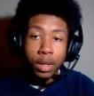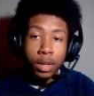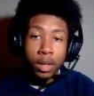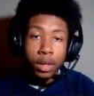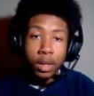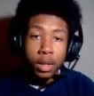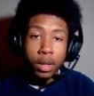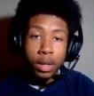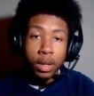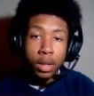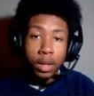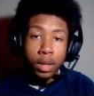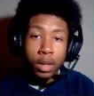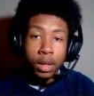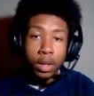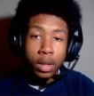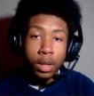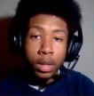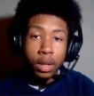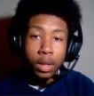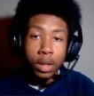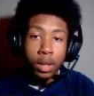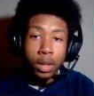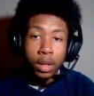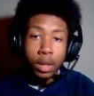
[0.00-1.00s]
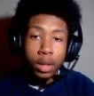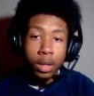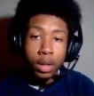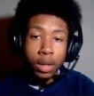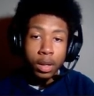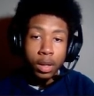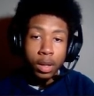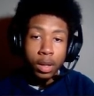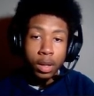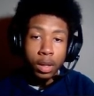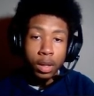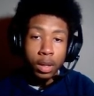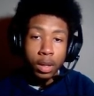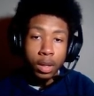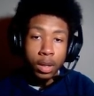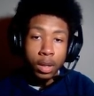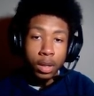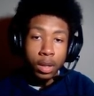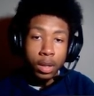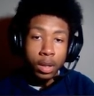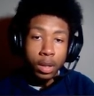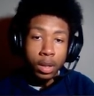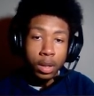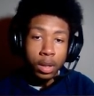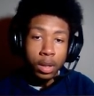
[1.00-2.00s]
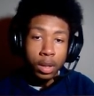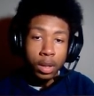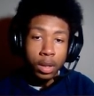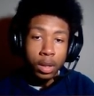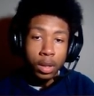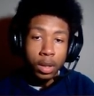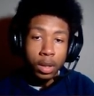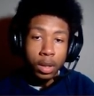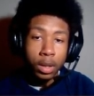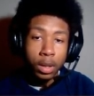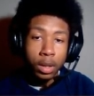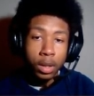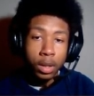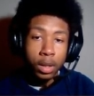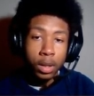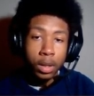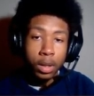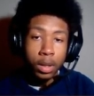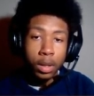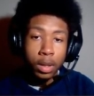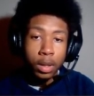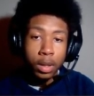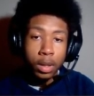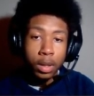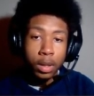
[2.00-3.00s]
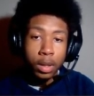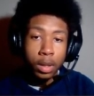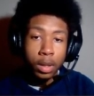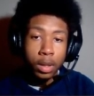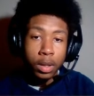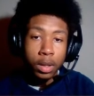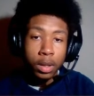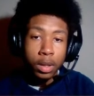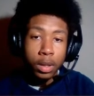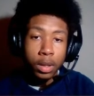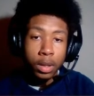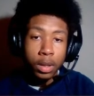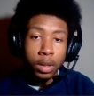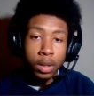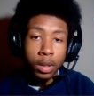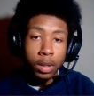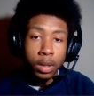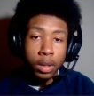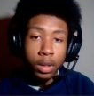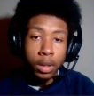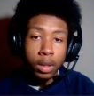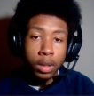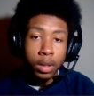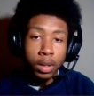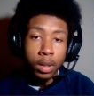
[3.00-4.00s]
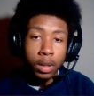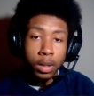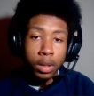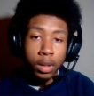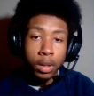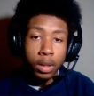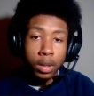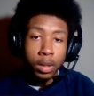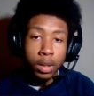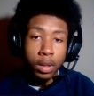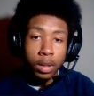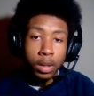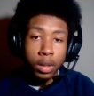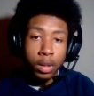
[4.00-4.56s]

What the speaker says: (no one is talking)